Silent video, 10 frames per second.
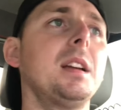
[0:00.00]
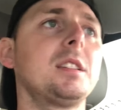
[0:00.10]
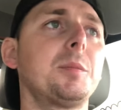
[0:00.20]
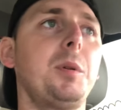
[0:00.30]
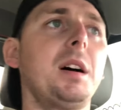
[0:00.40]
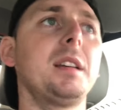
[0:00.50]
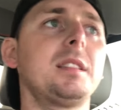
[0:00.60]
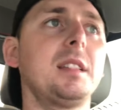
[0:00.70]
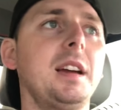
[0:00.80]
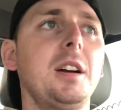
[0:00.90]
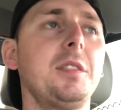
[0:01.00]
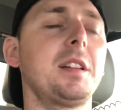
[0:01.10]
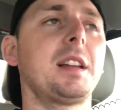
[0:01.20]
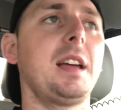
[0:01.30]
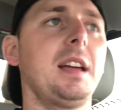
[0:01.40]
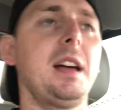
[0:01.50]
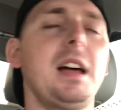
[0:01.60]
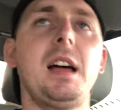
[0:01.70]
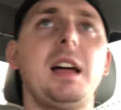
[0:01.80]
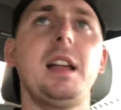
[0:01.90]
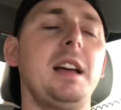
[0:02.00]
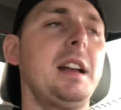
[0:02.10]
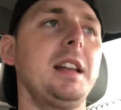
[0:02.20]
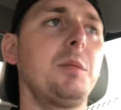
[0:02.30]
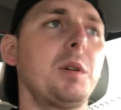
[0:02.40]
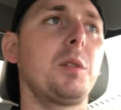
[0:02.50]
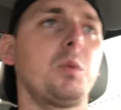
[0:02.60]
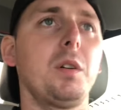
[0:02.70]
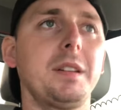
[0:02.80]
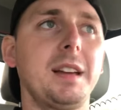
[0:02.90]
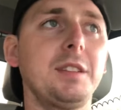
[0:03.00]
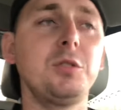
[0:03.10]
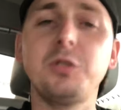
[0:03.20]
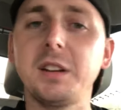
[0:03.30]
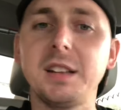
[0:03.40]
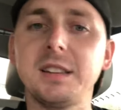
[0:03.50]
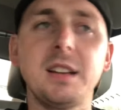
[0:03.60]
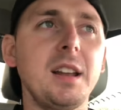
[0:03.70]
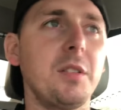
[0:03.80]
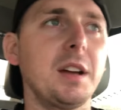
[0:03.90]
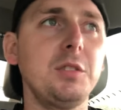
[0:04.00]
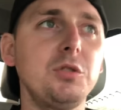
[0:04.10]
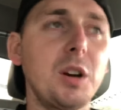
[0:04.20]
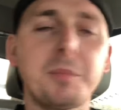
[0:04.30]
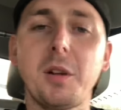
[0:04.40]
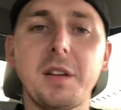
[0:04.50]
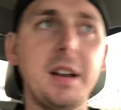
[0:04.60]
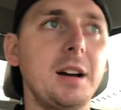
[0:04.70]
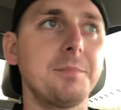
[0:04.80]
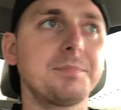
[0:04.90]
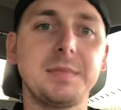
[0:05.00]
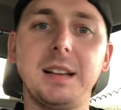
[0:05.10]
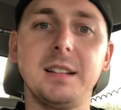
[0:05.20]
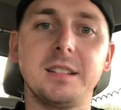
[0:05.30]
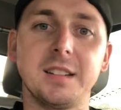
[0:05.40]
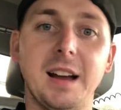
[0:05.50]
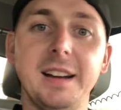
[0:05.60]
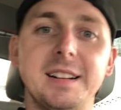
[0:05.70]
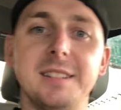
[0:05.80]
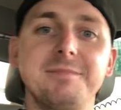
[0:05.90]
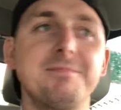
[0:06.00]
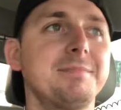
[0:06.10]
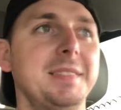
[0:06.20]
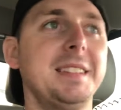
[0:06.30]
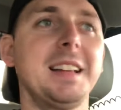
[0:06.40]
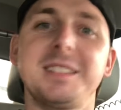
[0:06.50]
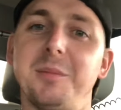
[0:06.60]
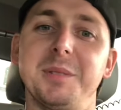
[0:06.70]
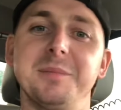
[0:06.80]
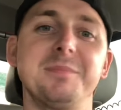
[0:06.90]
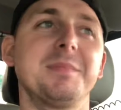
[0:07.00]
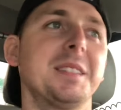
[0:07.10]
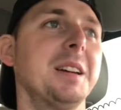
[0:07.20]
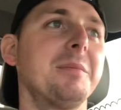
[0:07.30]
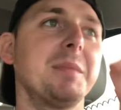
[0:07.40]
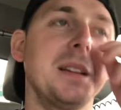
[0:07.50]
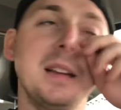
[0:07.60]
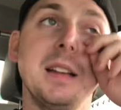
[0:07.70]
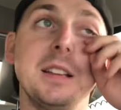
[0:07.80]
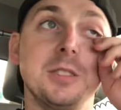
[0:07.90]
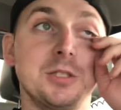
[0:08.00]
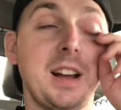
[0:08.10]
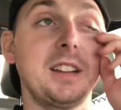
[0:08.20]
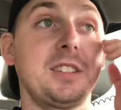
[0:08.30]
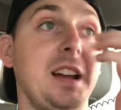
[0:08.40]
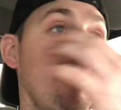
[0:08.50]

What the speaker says: supplies there than at anywhere in the world. And guess who's going to get that now? Guess who's jumping on that now? China. I mean, that's something. Yep. China's going to have